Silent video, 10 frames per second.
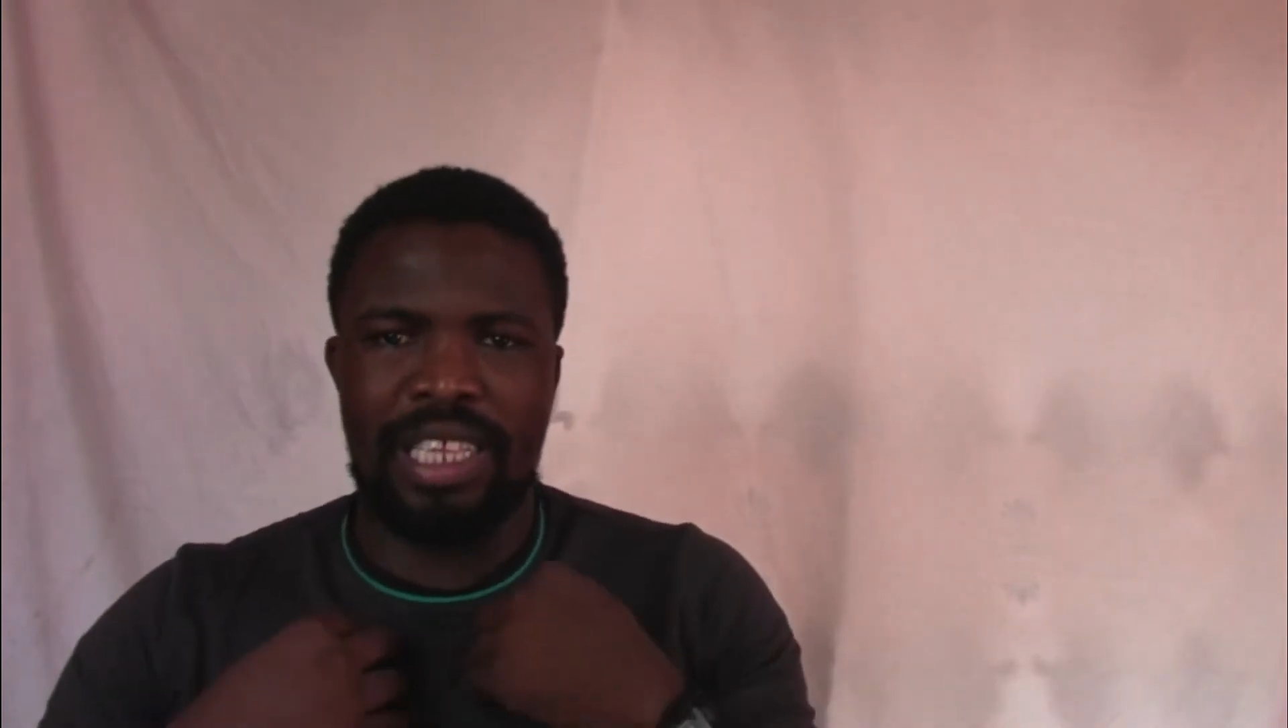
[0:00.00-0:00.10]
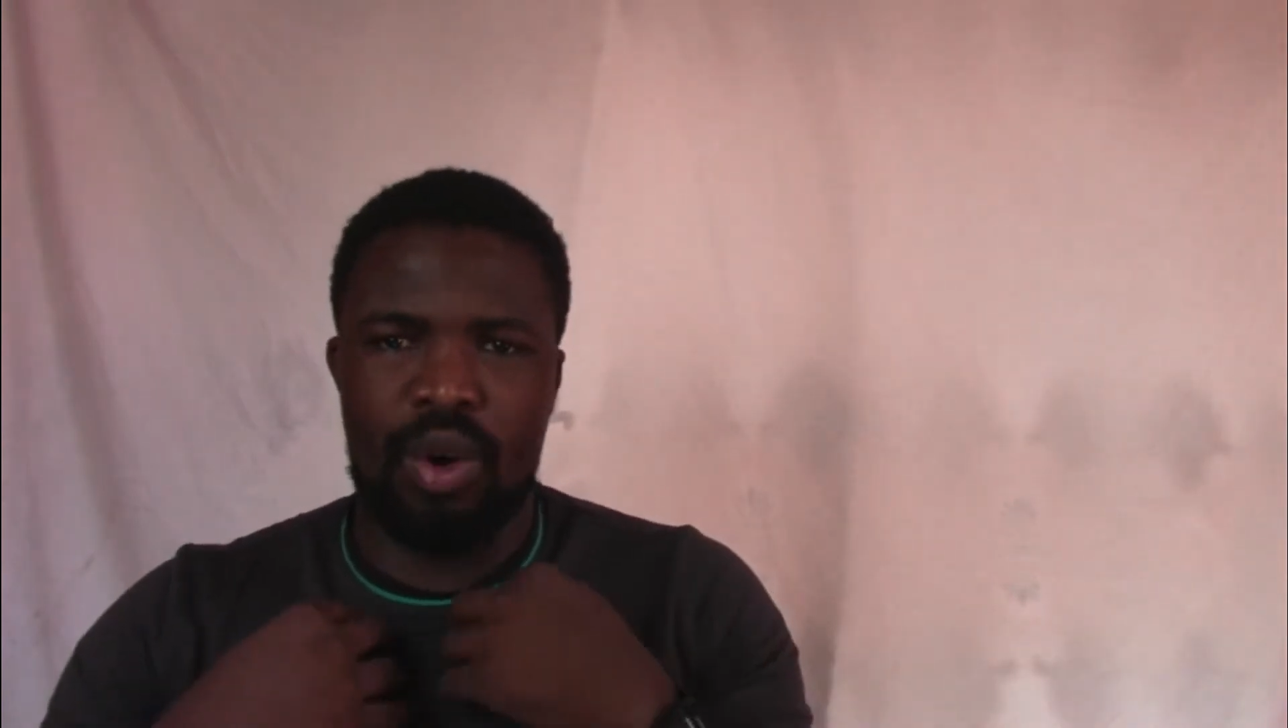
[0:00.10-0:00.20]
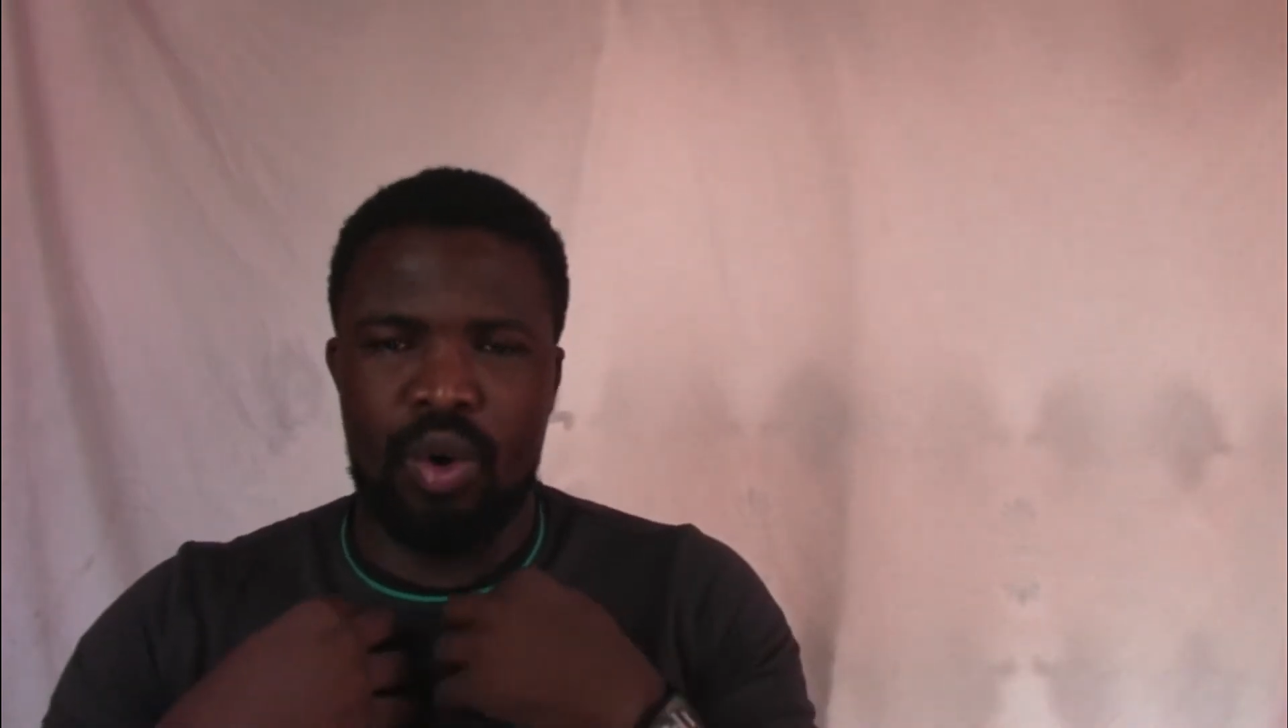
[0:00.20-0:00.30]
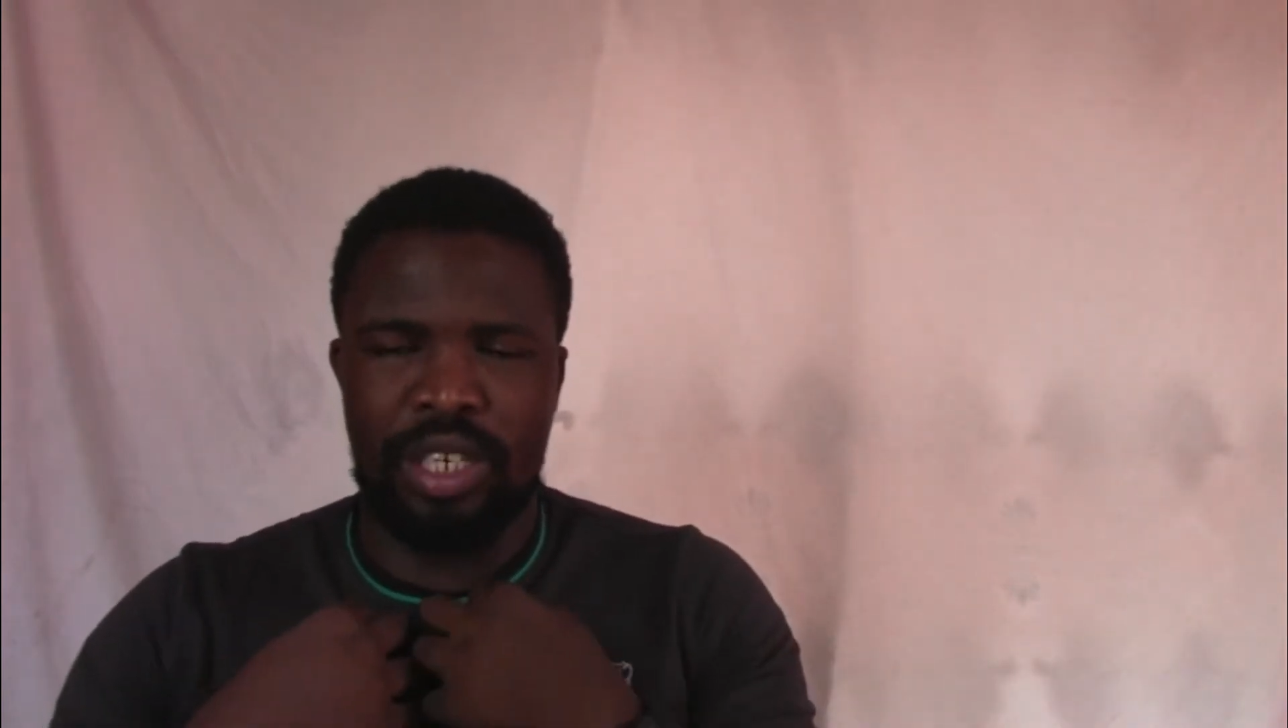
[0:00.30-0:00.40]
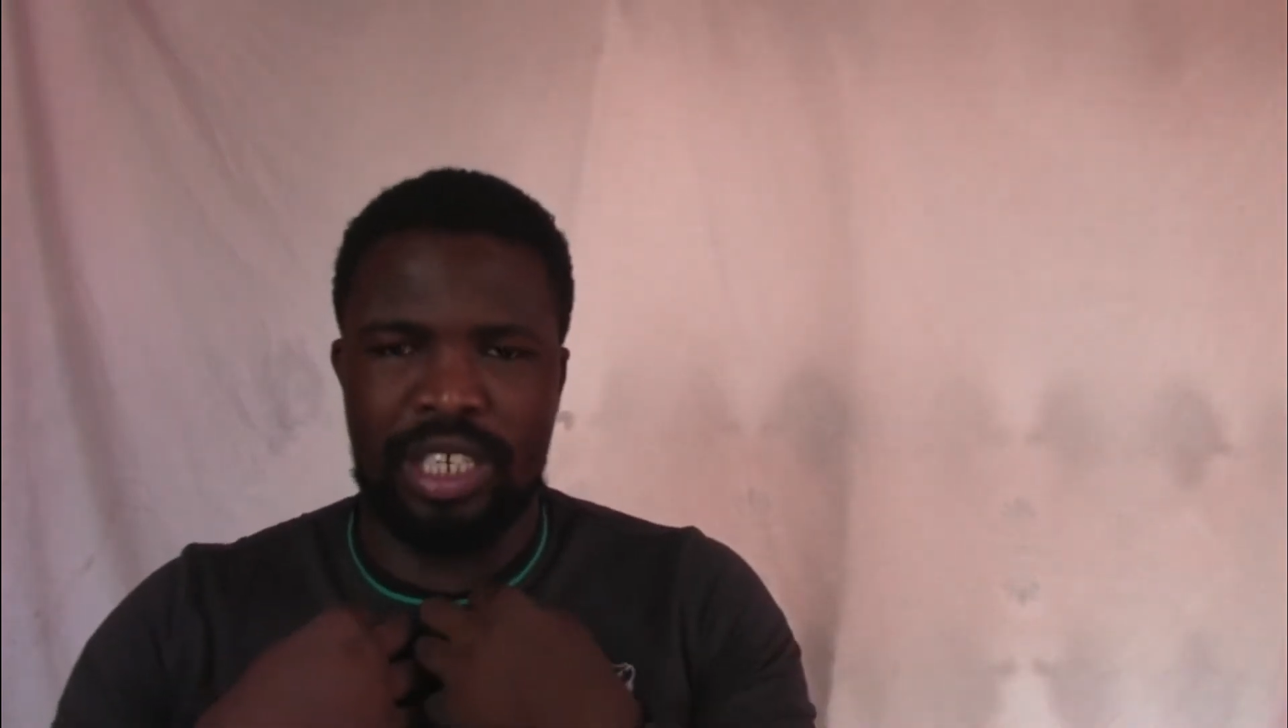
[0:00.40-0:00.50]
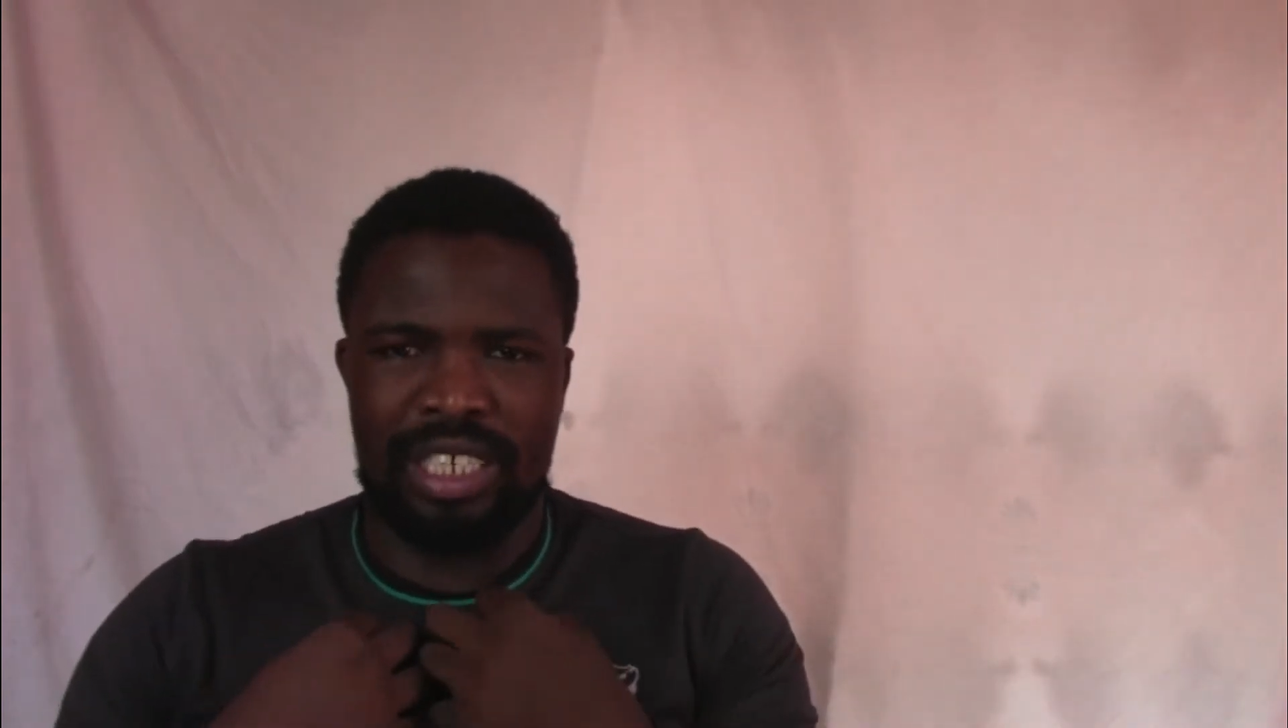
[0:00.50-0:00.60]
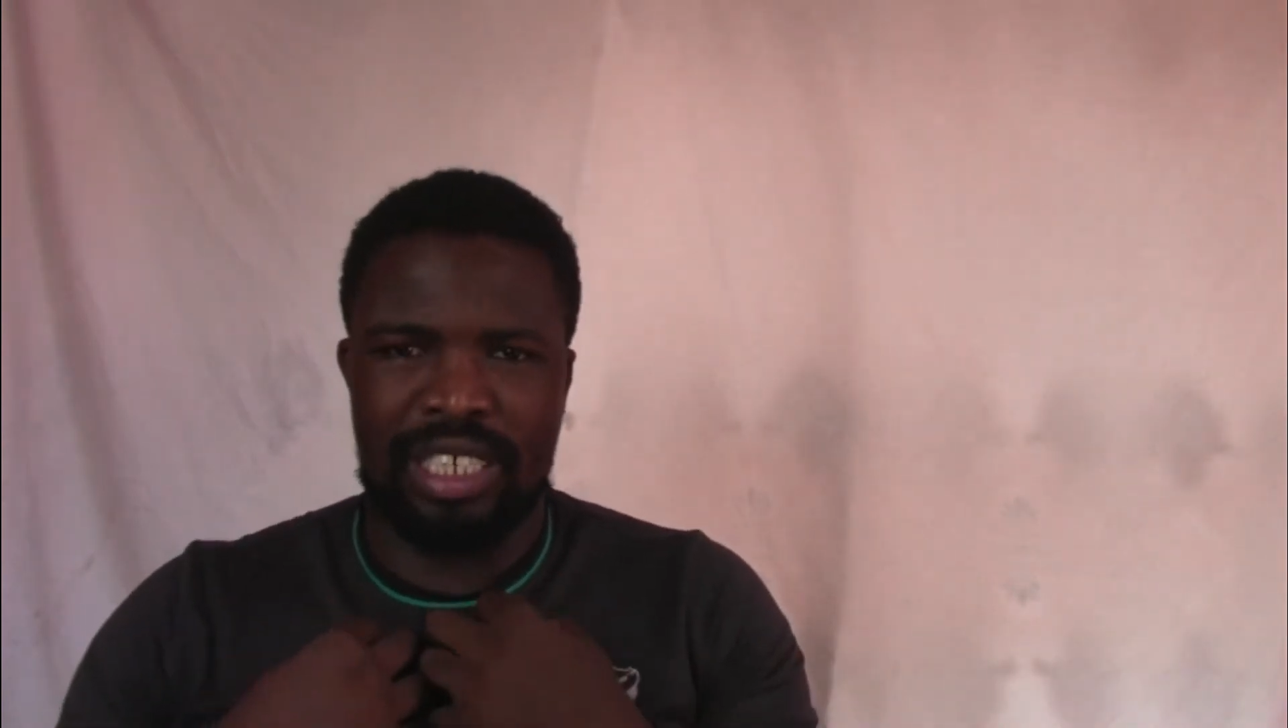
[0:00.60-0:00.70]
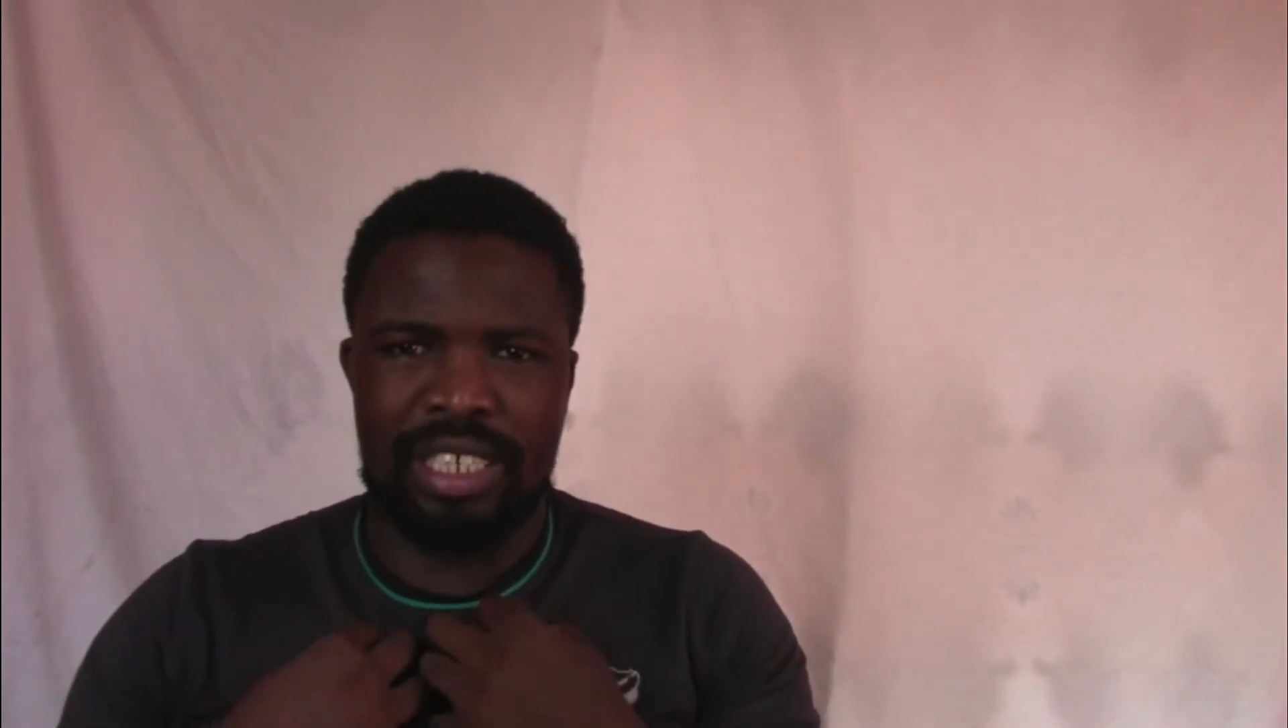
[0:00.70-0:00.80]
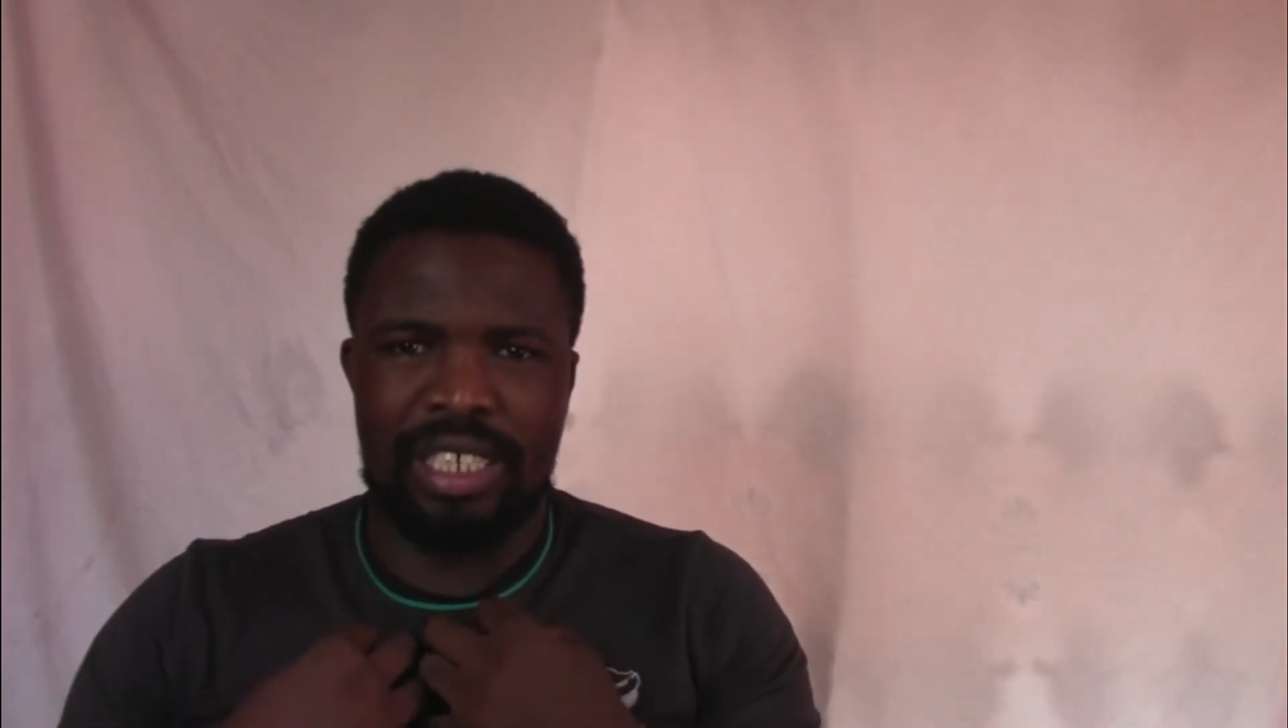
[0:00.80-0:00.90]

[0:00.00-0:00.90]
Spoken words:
the oldest,